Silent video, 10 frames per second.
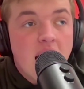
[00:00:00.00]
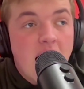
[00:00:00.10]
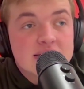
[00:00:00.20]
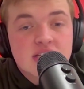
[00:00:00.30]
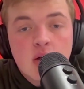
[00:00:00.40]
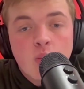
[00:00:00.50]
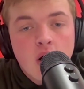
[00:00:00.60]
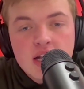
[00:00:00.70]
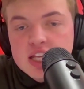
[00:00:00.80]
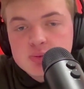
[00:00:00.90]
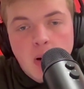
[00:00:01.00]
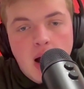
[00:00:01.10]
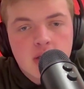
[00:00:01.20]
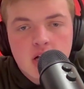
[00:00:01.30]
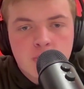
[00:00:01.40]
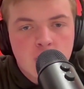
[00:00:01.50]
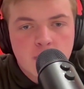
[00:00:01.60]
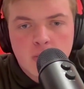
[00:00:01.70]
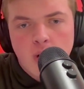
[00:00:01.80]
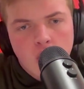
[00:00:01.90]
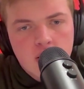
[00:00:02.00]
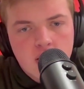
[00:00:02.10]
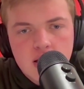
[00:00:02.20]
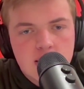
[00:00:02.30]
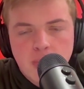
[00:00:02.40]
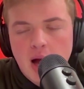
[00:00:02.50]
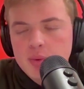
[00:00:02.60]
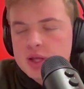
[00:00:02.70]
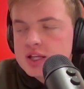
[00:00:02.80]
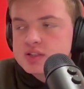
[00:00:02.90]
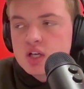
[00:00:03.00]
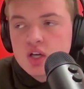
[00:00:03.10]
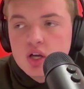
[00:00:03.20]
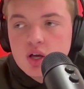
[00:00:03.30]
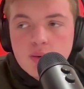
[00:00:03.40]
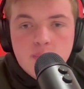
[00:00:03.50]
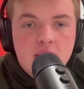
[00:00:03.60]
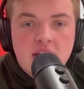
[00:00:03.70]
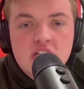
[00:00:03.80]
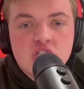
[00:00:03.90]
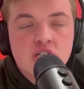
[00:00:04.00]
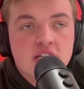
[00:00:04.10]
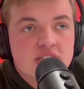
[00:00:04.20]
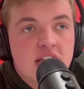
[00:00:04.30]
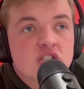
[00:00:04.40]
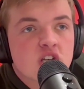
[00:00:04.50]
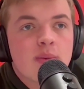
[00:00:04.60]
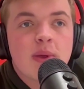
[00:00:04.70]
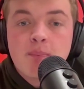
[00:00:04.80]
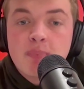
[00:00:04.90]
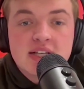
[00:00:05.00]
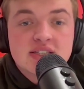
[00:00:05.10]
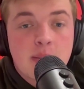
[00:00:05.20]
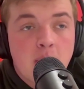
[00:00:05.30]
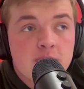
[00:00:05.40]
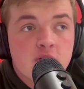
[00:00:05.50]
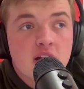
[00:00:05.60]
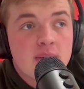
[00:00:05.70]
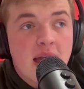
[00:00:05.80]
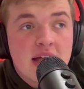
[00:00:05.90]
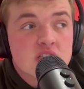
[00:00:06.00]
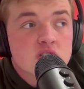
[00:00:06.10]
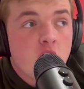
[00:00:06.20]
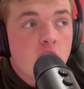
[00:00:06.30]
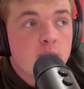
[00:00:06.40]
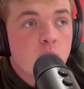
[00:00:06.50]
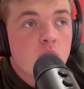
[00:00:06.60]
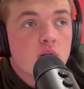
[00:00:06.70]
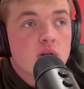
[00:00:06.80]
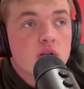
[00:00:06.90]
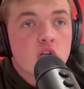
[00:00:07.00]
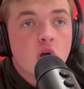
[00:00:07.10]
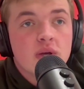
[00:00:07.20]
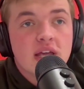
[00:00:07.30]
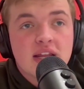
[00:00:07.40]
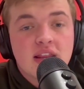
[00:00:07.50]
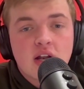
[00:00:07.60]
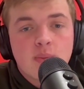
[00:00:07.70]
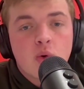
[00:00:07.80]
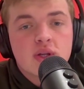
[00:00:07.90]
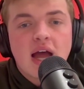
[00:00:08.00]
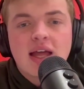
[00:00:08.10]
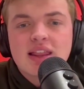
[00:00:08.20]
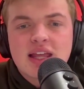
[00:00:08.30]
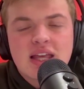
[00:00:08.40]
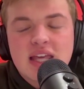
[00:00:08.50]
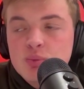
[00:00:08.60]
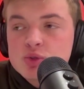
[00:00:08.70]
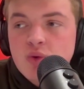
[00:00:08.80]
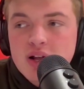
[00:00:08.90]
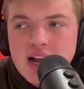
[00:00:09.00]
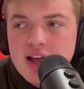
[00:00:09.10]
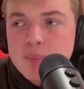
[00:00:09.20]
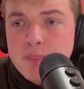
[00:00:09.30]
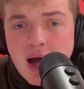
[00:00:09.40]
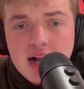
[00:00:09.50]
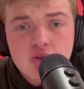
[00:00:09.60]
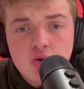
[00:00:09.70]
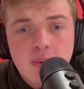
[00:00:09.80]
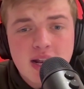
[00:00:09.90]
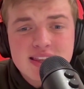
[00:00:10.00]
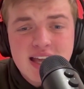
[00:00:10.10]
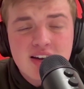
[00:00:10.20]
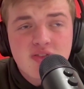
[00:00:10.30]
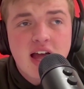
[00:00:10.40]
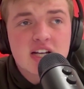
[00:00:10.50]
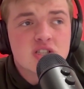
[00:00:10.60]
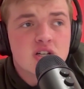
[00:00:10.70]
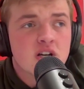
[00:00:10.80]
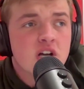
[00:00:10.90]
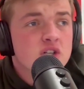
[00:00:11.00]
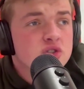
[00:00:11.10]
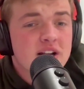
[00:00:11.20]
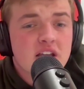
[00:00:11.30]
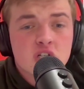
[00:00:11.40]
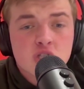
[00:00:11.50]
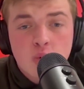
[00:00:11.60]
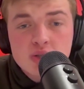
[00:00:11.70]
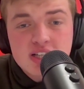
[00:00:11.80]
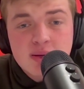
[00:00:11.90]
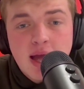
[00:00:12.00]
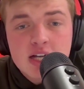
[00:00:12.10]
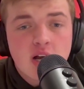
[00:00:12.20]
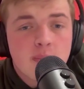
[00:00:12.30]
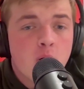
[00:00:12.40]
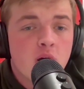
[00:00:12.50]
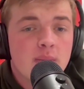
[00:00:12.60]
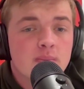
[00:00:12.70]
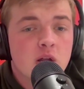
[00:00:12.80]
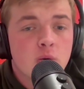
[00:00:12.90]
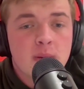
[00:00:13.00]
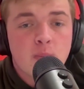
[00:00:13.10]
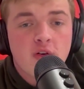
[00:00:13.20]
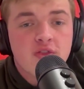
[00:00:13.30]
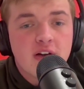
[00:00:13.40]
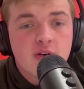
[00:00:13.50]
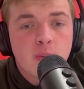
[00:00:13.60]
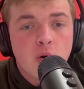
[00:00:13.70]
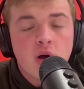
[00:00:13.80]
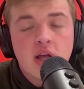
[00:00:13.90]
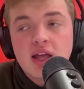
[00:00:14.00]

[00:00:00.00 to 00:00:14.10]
I say worried. He's probably going to prove me wrong. He probably is. But it's going to be a big step up for him as a sophomore, getting that number 1 guy. He was running out of the box a little bit at the end of last year, trying to get a short stick matchup on him that'll be more favorable.